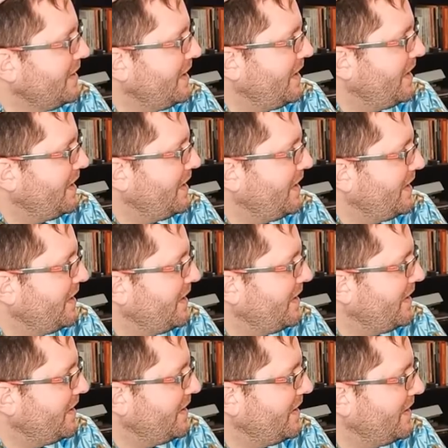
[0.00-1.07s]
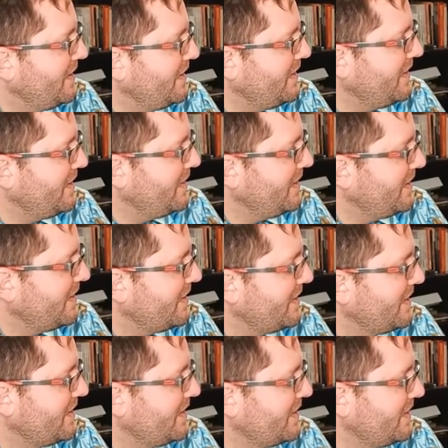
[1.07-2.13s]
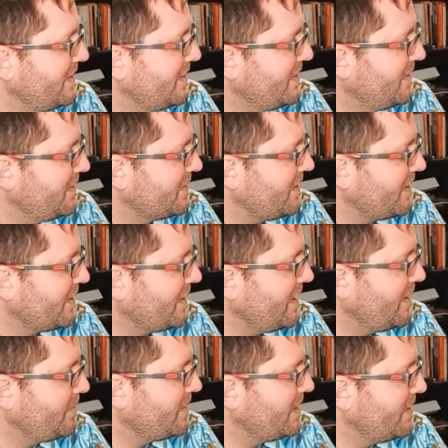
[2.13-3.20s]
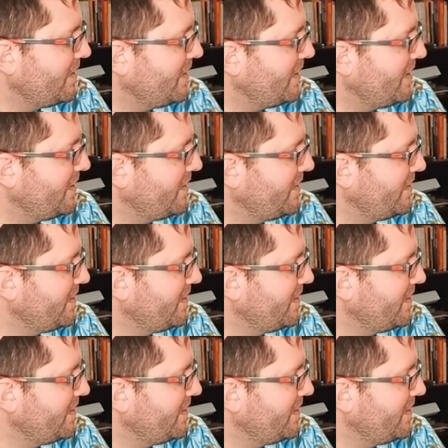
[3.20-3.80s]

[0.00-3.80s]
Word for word: Uh, we're talking game theory,